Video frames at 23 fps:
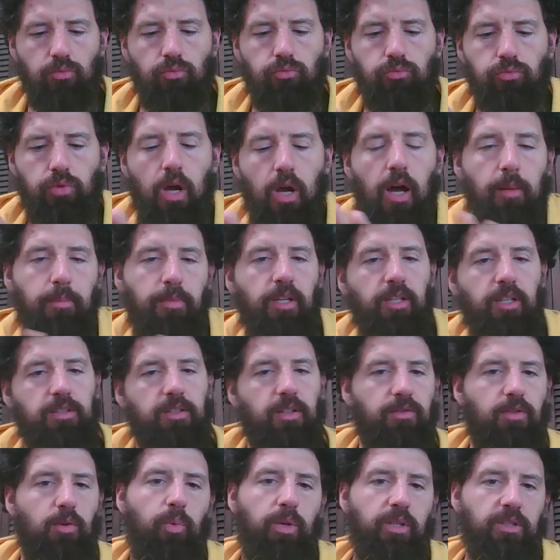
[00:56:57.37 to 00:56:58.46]
robbed us
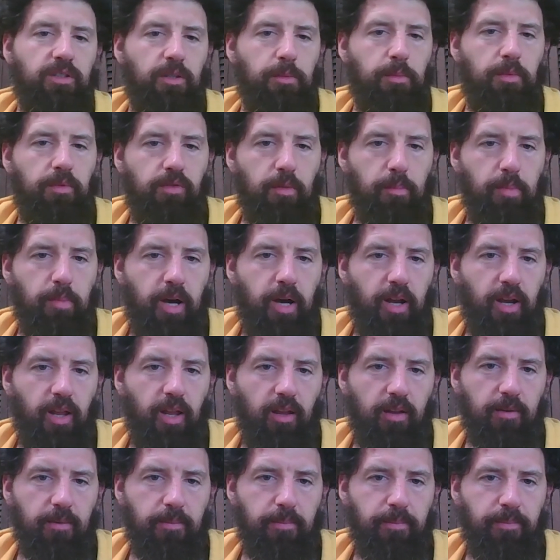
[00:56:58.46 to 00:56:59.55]
of the wisdom of the body.
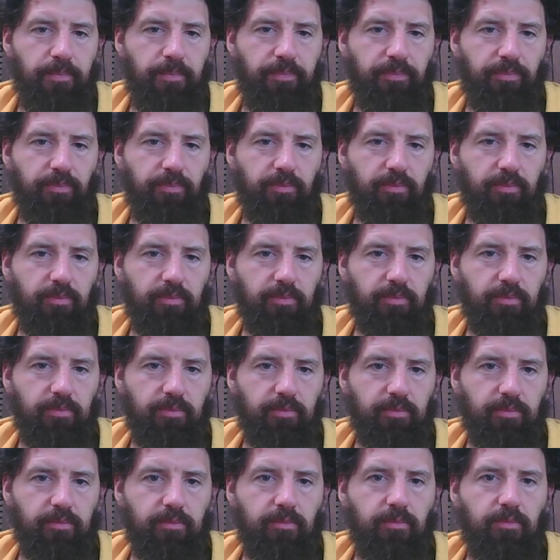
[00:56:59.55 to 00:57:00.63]

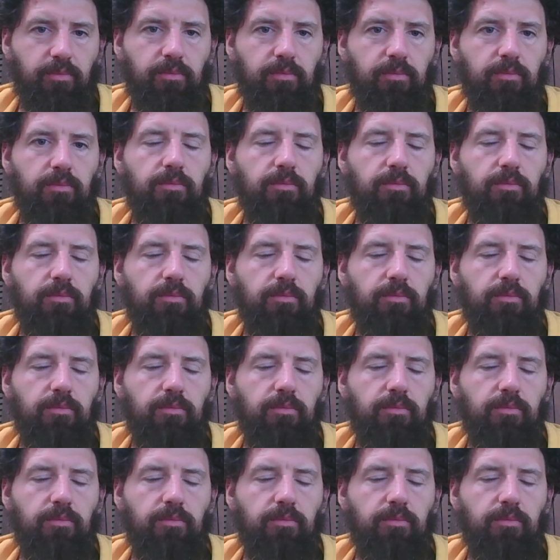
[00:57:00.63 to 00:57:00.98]
Mm-hmm.